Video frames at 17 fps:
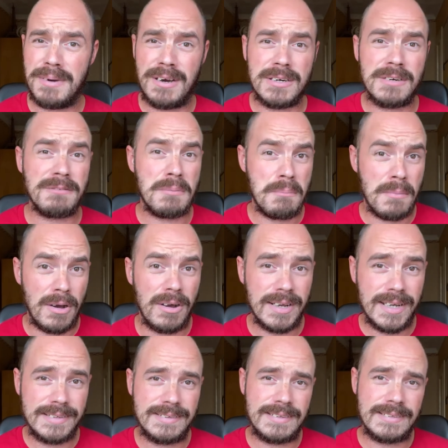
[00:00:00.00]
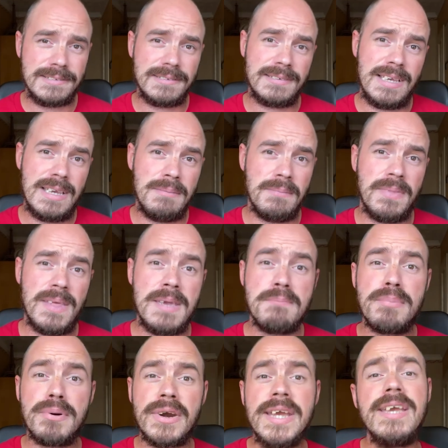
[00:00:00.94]
part of a marketing scheme. They
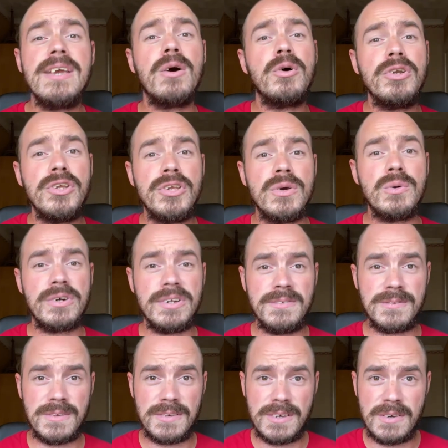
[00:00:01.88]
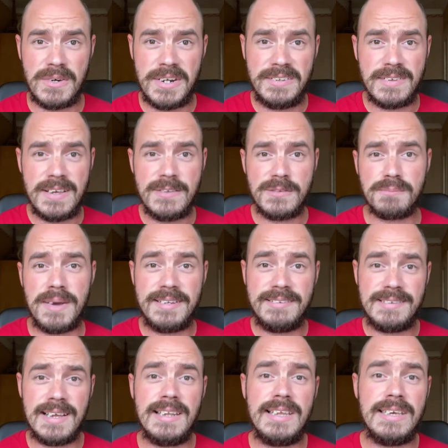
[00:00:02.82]
prey on your insecurities by
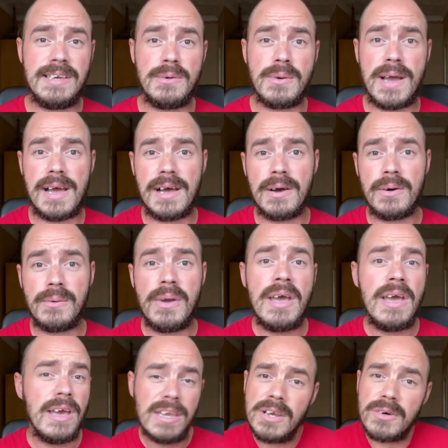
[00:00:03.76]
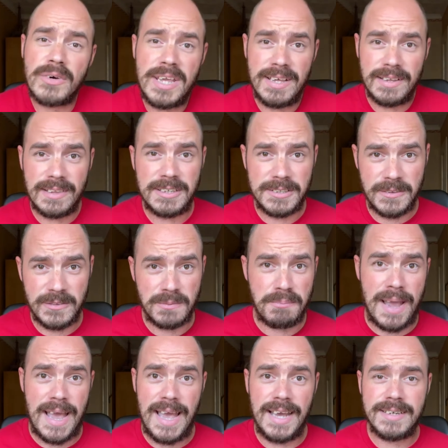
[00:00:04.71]
telling you how your English is
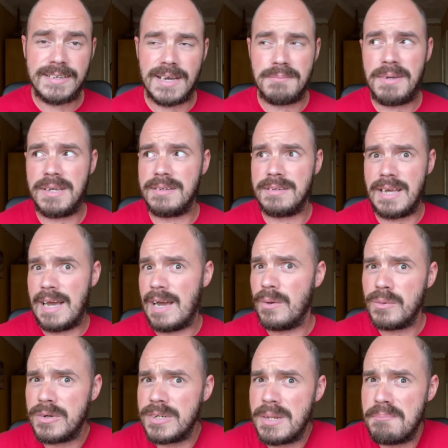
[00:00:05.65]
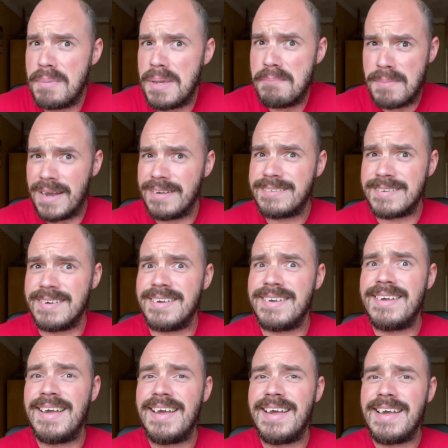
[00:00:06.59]
bad. I mean, how could it be
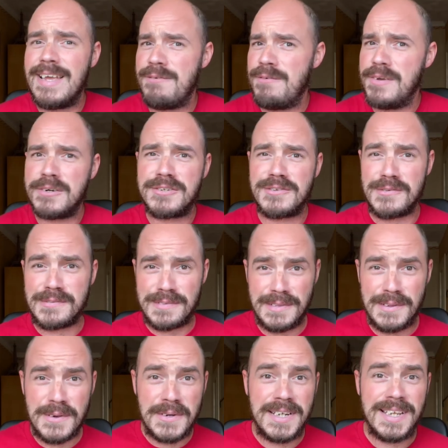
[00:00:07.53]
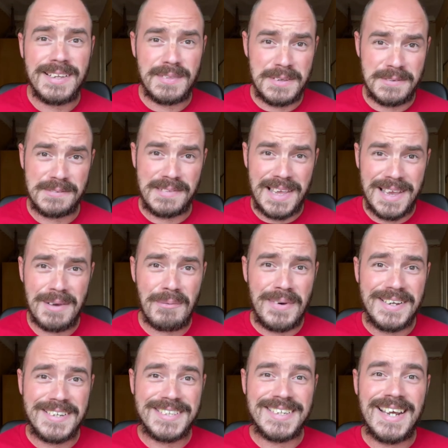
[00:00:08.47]
better if you're just learning this
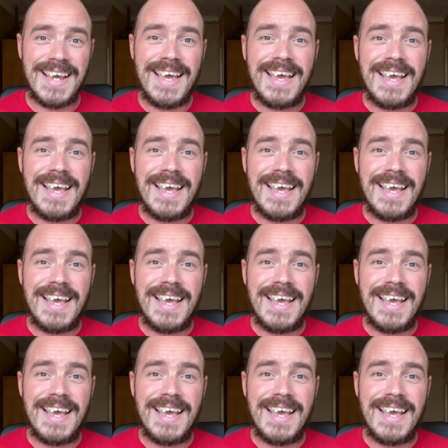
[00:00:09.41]
language?